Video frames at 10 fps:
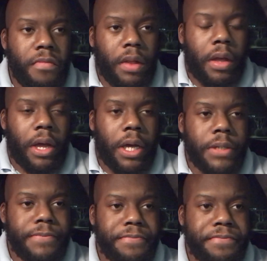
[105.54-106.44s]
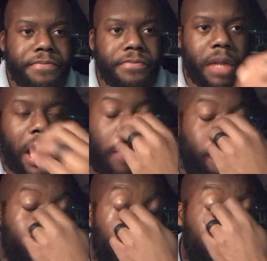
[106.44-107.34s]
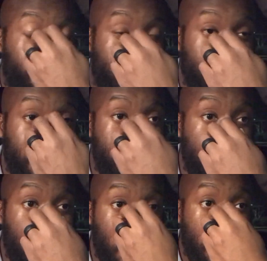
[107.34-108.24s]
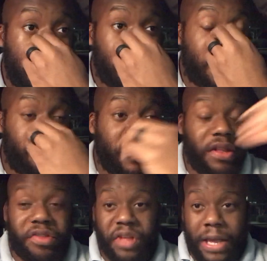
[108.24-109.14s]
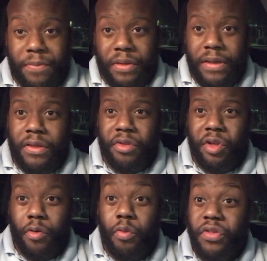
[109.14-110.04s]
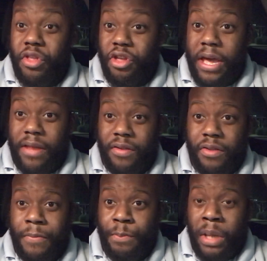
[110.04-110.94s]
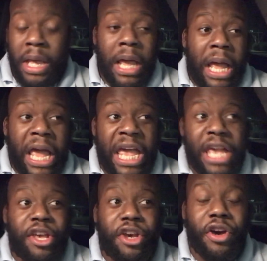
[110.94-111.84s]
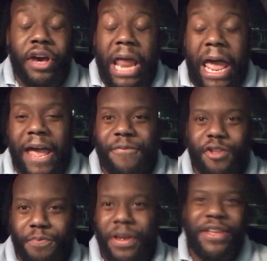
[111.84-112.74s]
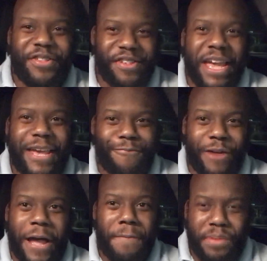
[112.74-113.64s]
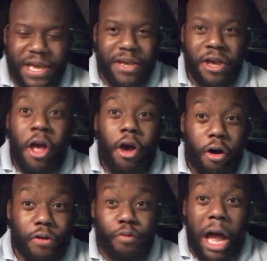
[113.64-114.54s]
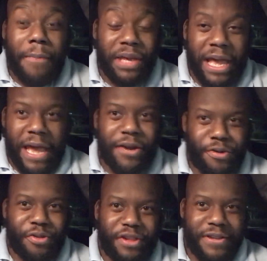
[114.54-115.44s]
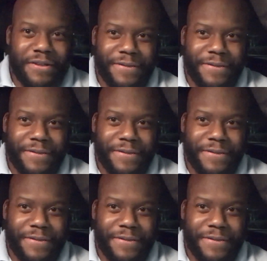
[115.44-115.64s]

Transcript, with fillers: um, Howie Roseman, could have done the same thing this year with the Jets. He could have spent a second round pick on Robbie Anderson.